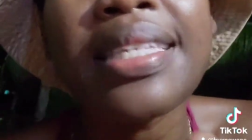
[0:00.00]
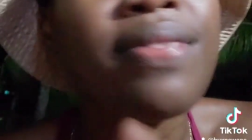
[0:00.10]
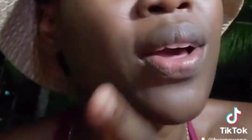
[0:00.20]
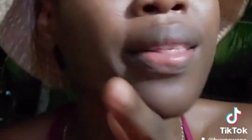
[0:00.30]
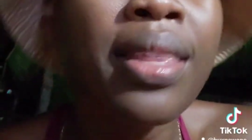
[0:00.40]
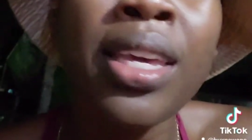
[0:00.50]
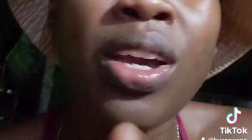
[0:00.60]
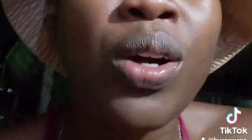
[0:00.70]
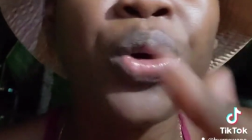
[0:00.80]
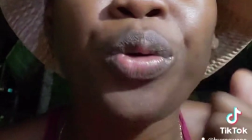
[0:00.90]
If y'all think
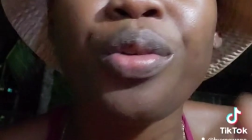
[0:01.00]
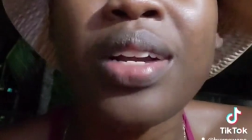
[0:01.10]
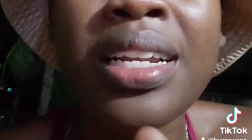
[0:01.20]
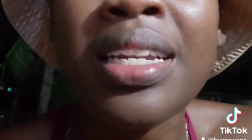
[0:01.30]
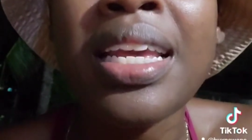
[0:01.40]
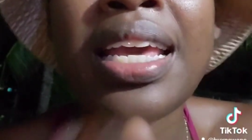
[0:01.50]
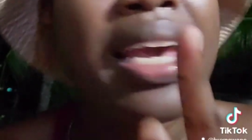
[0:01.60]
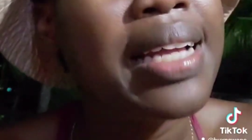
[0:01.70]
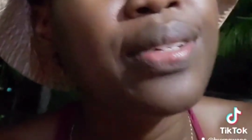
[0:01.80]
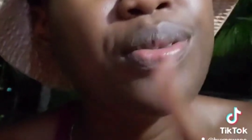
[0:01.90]
y'all gonna run
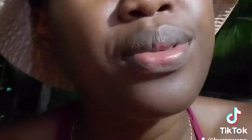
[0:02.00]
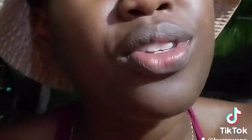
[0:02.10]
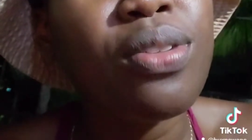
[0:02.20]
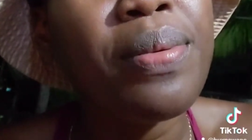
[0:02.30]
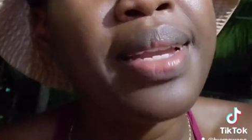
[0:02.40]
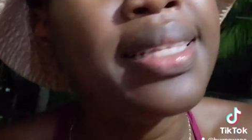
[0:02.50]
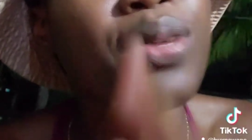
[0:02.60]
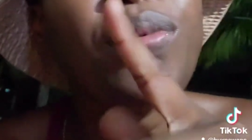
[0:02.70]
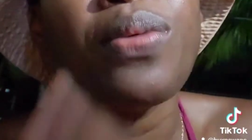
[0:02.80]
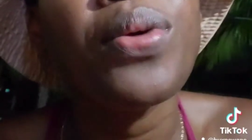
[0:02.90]
and do stupidness
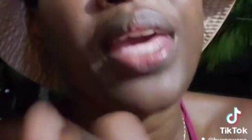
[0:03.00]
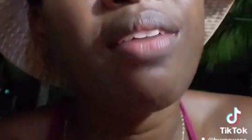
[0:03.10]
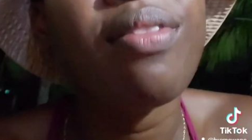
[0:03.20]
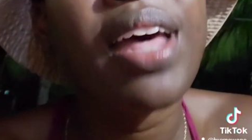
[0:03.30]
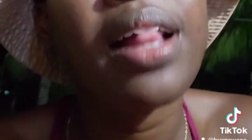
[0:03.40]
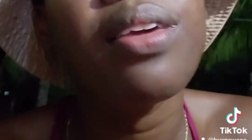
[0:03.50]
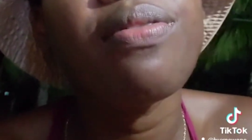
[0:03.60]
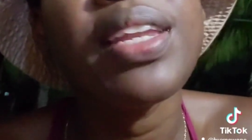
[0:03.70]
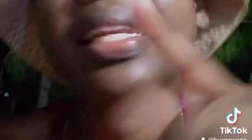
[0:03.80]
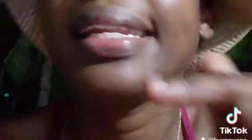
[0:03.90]
and we won't get value for
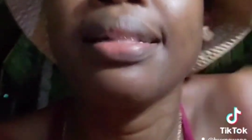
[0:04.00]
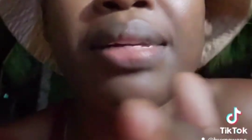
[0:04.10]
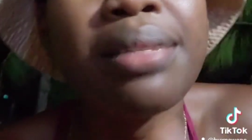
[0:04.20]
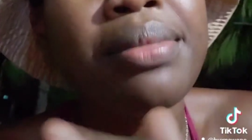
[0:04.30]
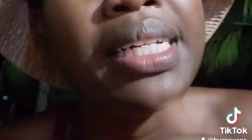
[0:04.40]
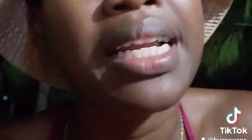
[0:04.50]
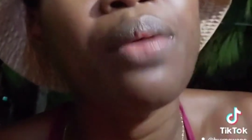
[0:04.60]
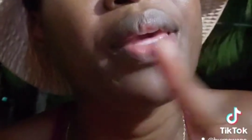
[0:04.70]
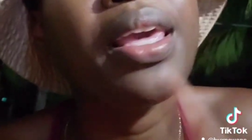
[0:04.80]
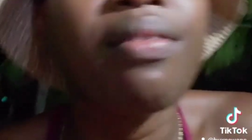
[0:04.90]
the little bit of money that
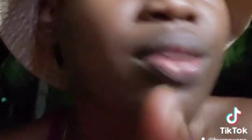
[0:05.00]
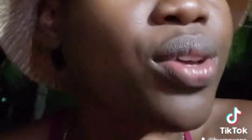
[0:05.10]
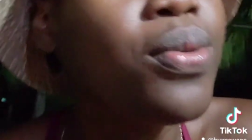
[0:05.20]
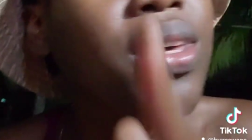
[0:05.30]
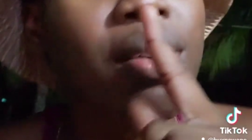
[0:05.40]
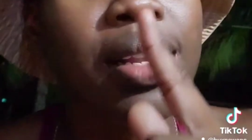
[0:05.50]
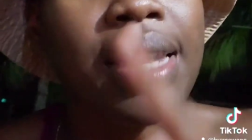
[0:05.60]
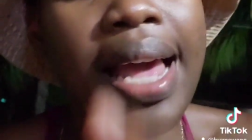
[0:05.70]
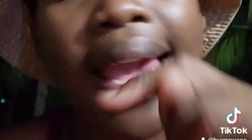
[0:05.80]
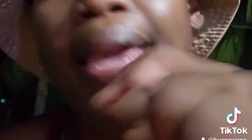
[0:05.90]
we giving you, y'all
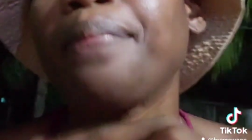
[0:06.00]
lie.